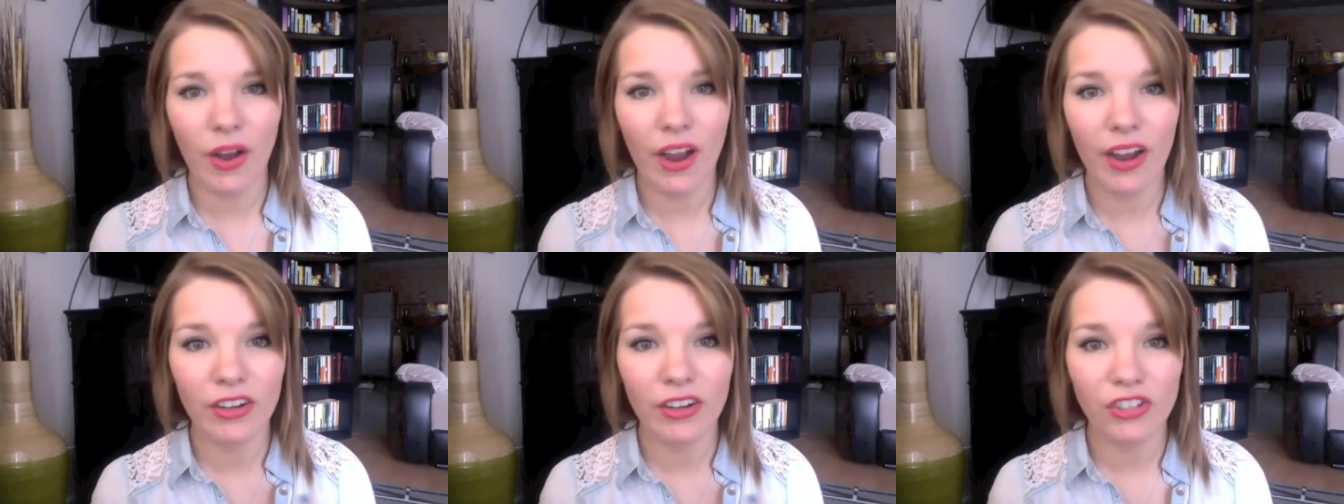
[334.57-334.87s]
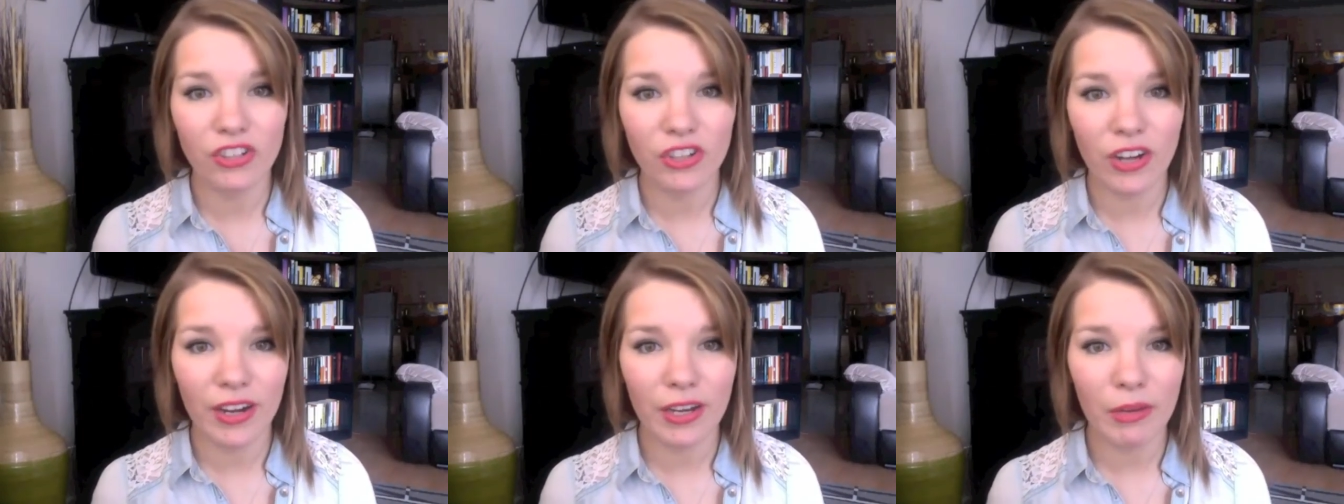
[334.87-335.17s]
R
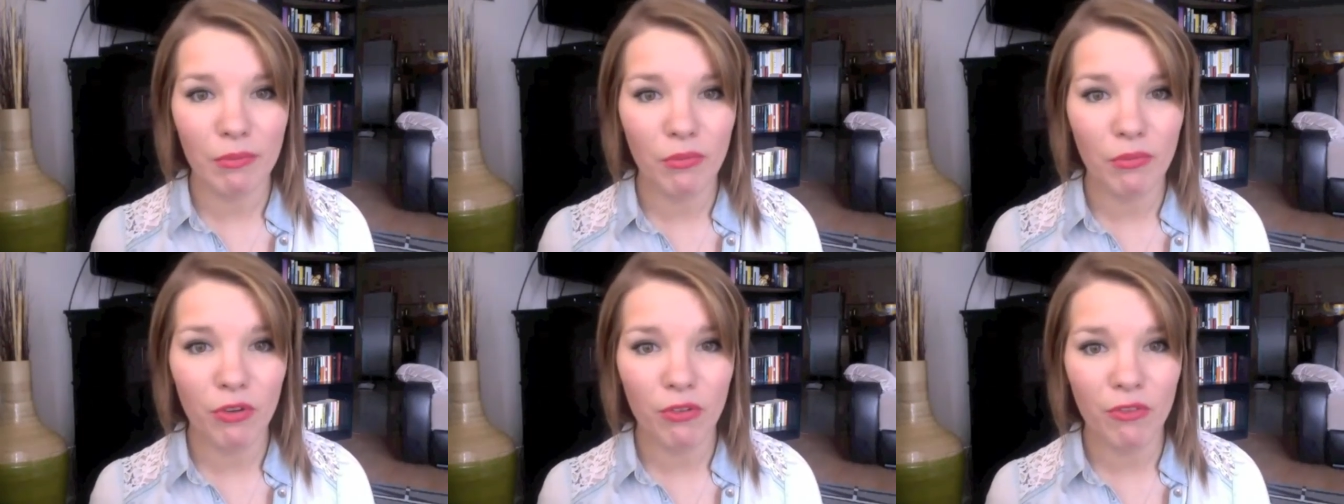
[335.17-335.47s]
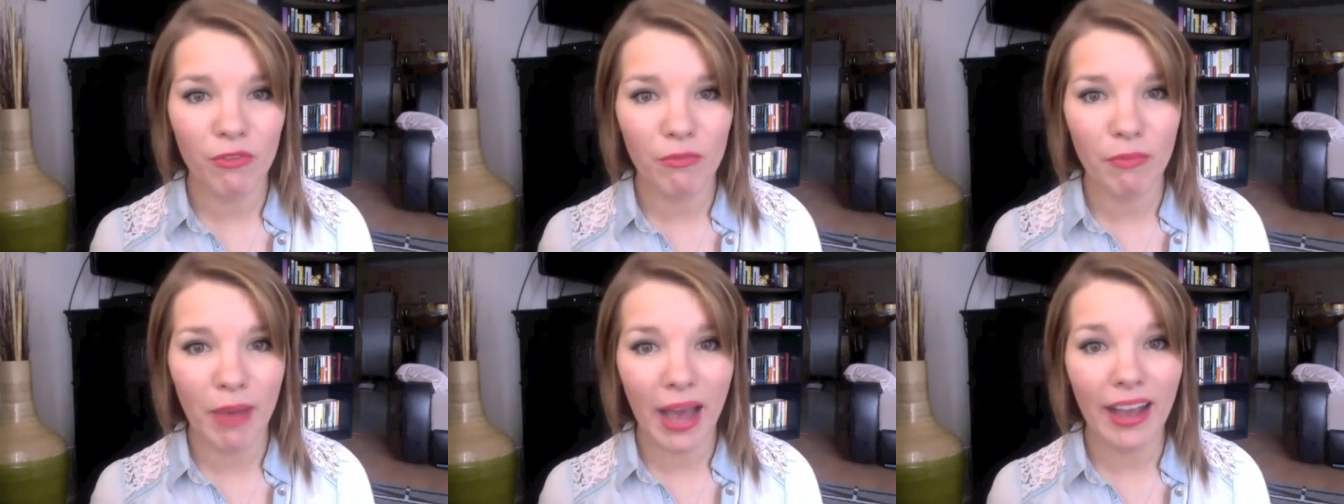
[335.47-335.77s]
is trying to
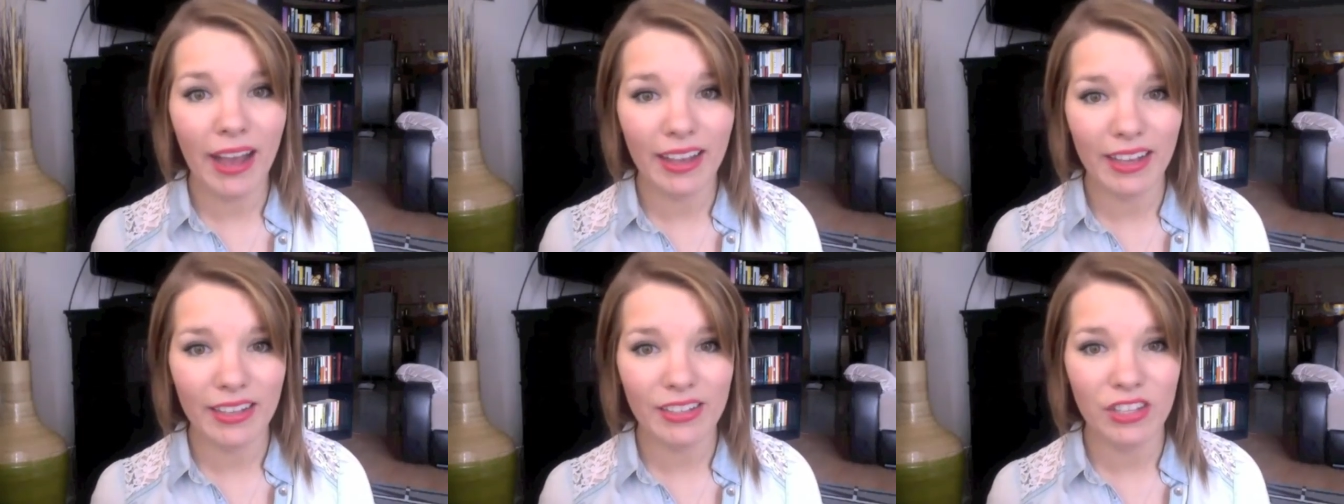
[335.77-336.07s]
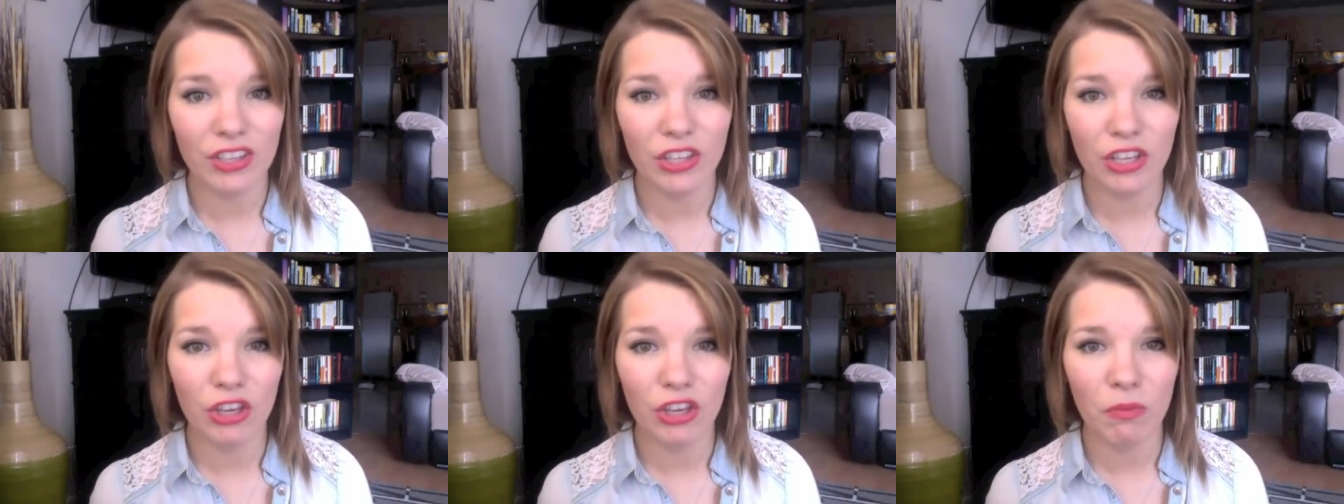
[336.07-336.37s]
move back
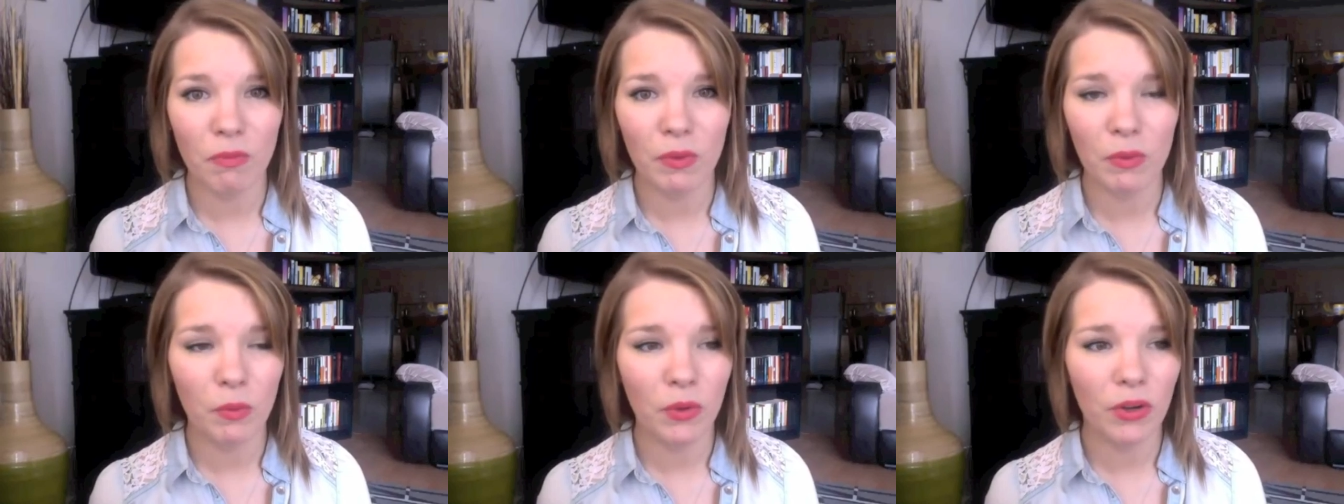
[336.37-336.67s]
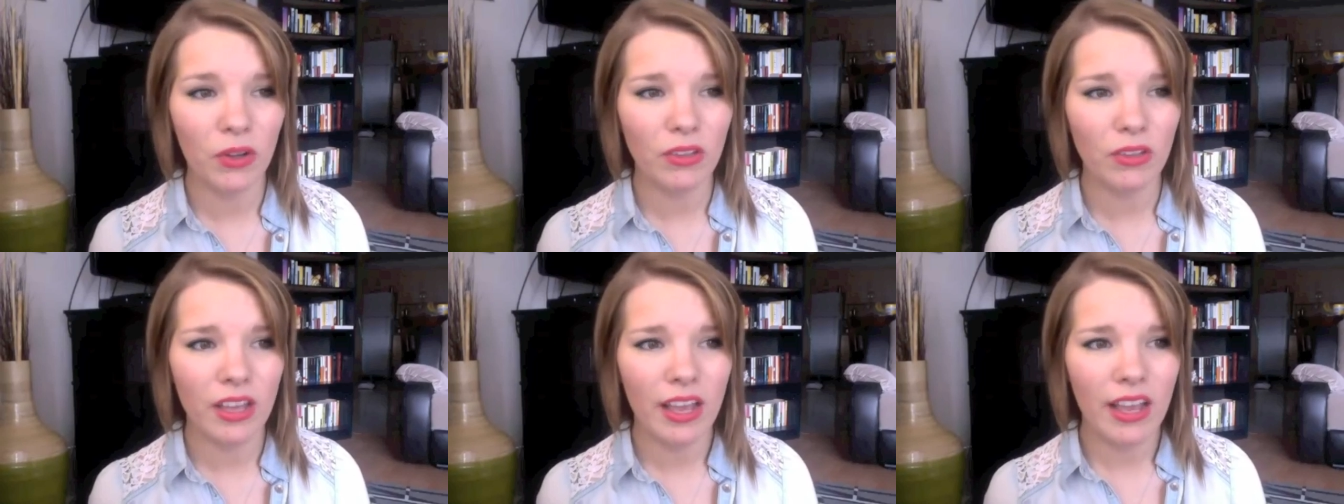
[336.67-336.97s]
into the human world.